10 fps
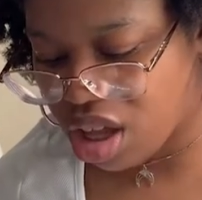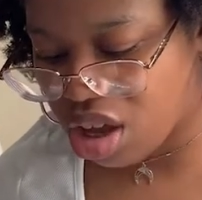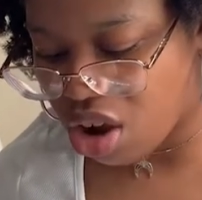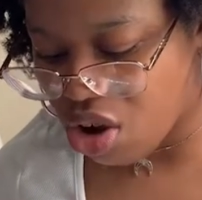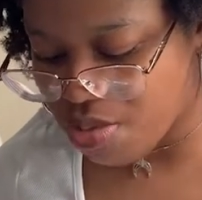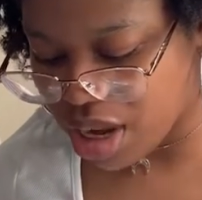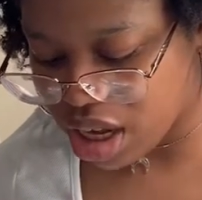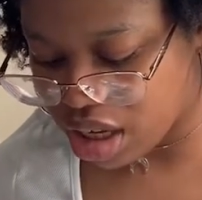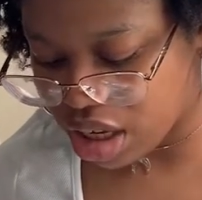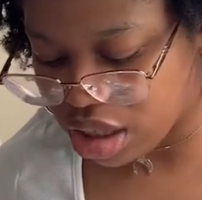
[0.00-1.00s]
Oh my
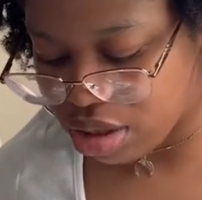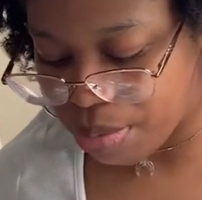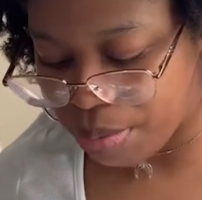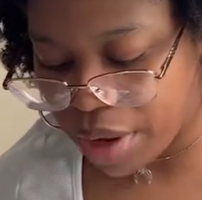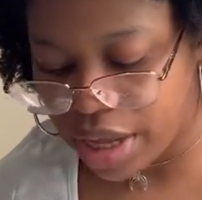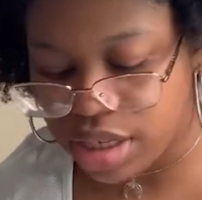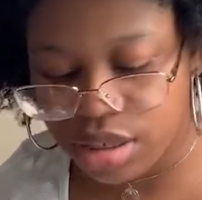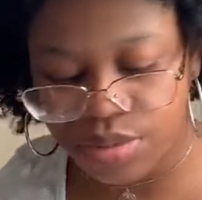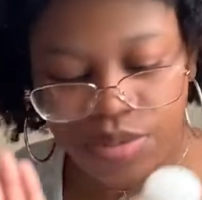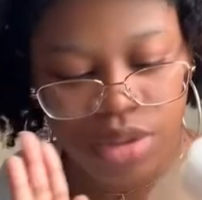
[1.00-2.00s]
goodness. But
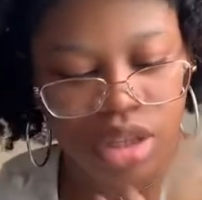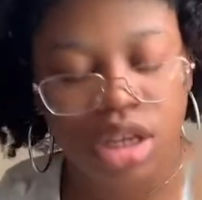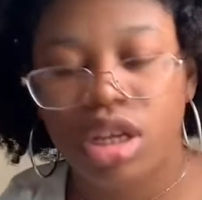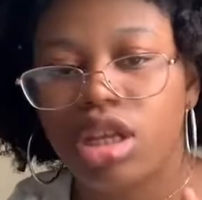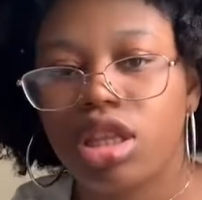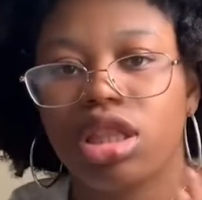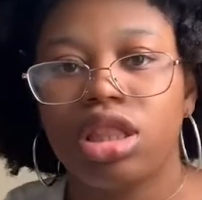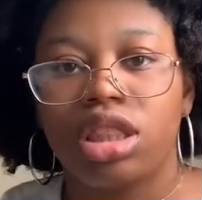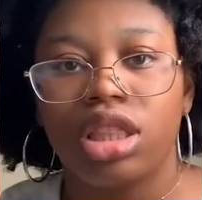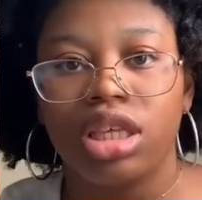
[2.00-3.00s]

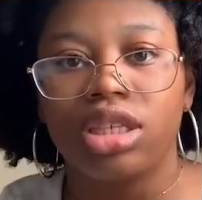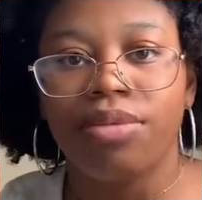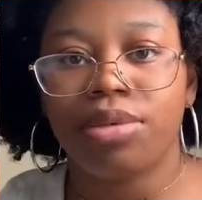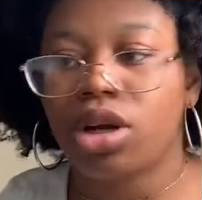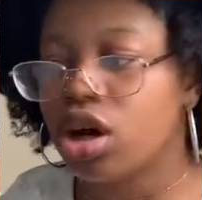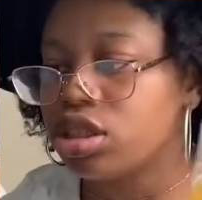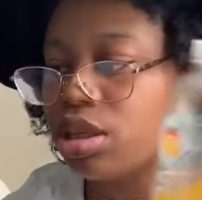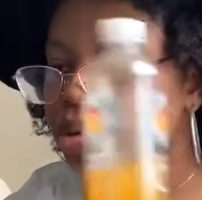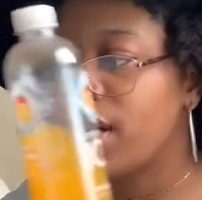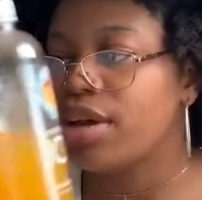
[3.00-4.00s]
these have been awesome.
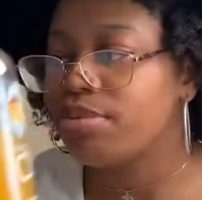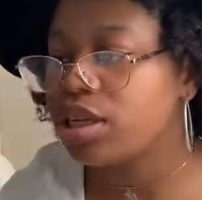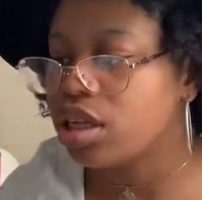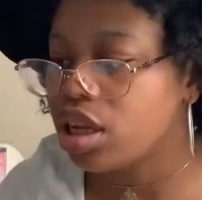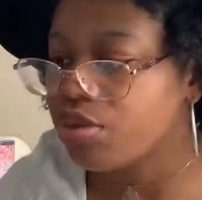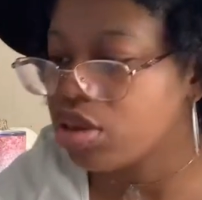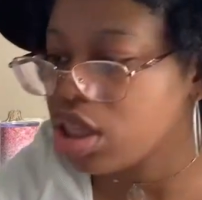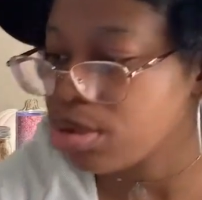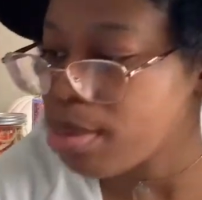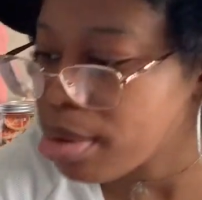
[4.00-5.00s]
I've been in love with these. My mom